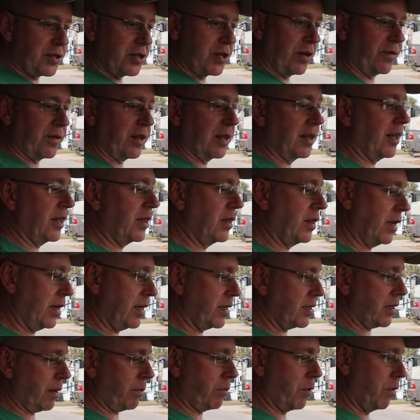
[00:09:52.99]
I'm shifting mode. Like
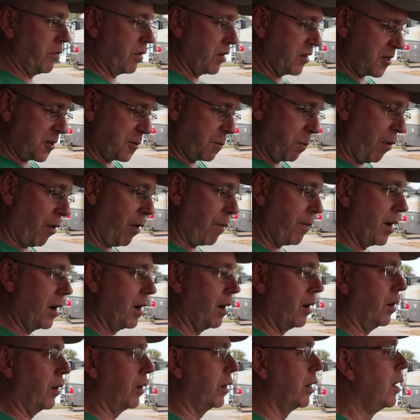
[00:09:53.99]
this. I'm going to sport
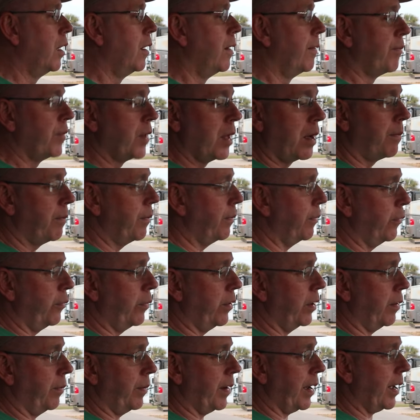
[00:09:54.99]
mode.
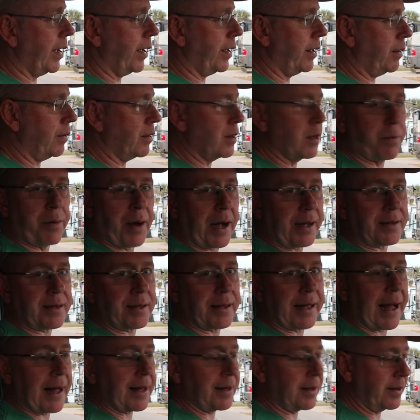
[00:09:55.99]
whereby the
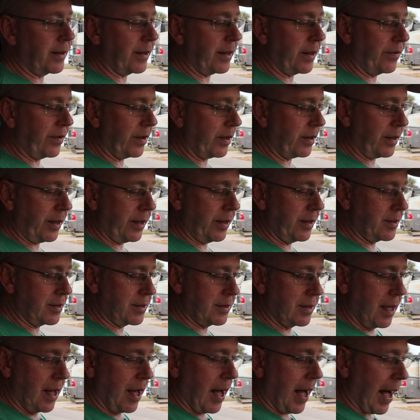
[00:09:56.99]
practicality of it
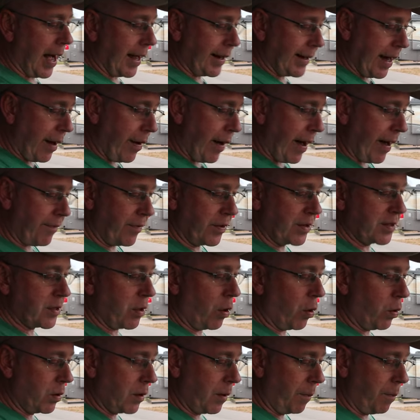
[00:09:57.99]
is I now have this
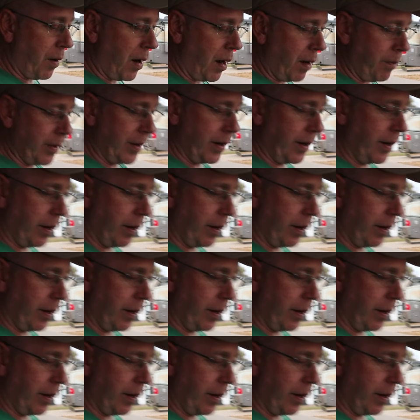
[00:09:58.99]
whole compartment